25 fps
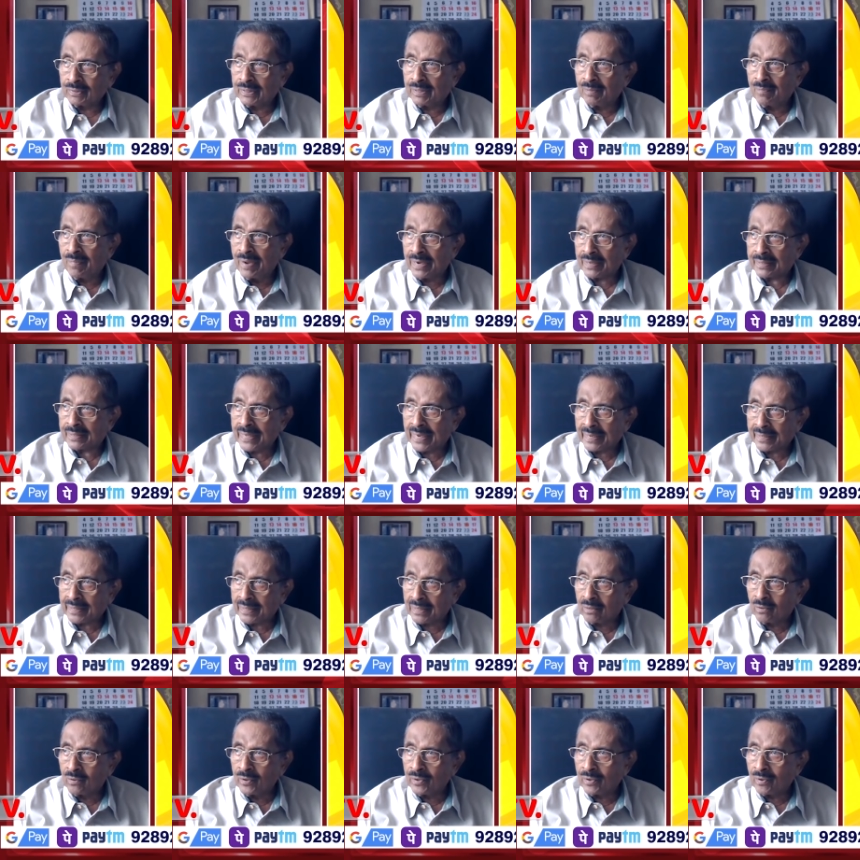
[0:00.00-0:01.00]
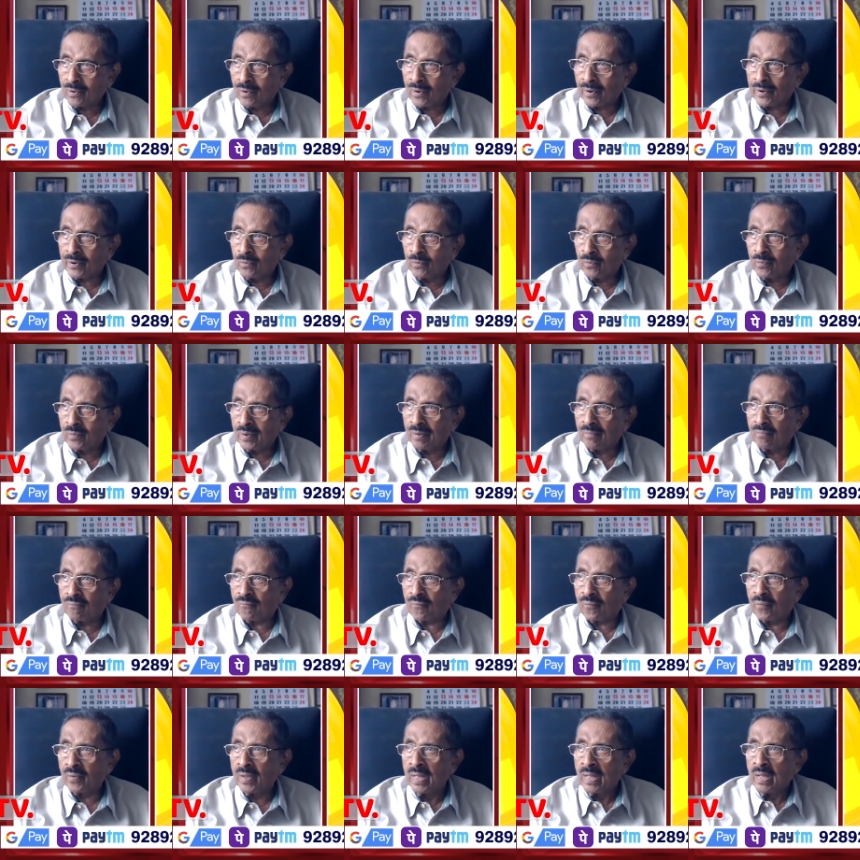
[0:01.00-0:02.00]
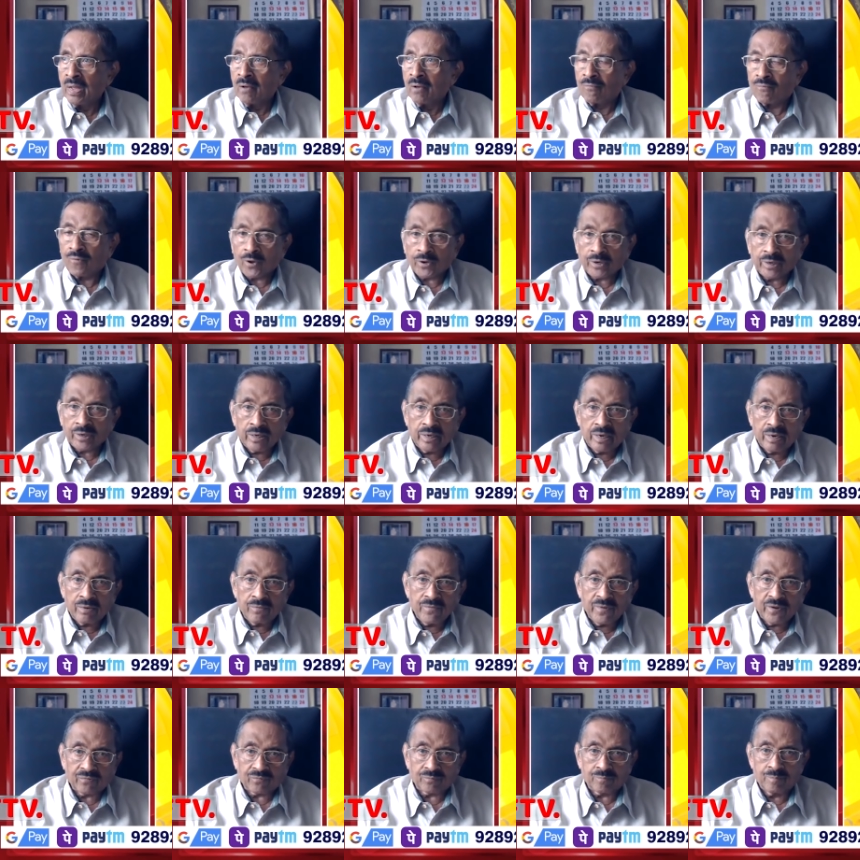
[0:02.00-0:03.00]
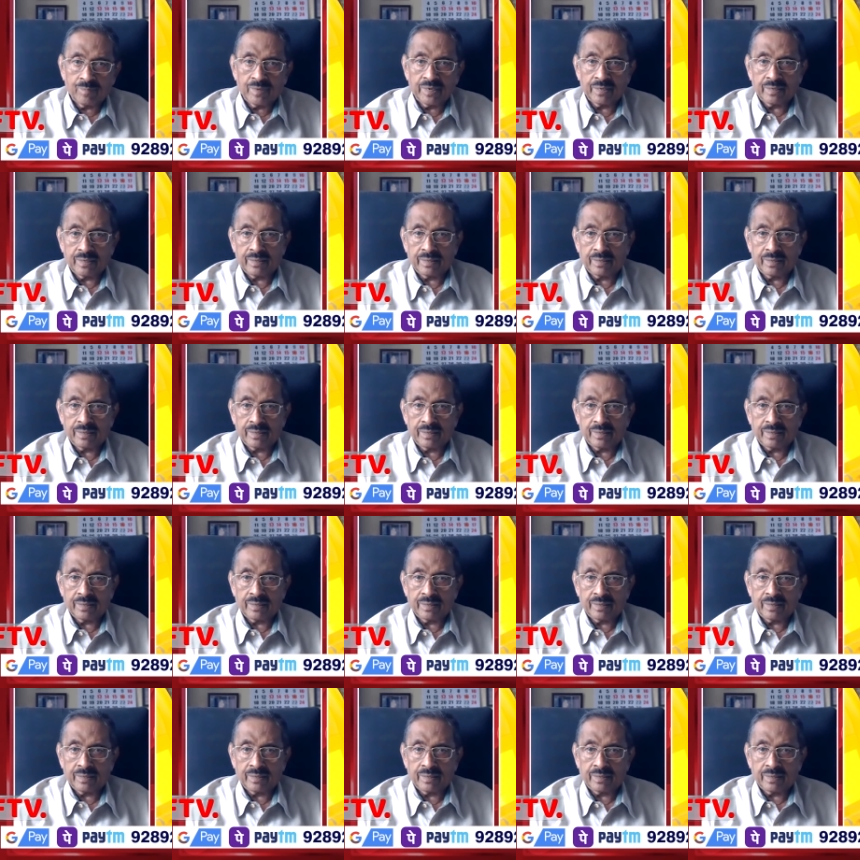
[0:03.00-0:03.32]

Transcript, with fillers: debate that is going on over foreign investment.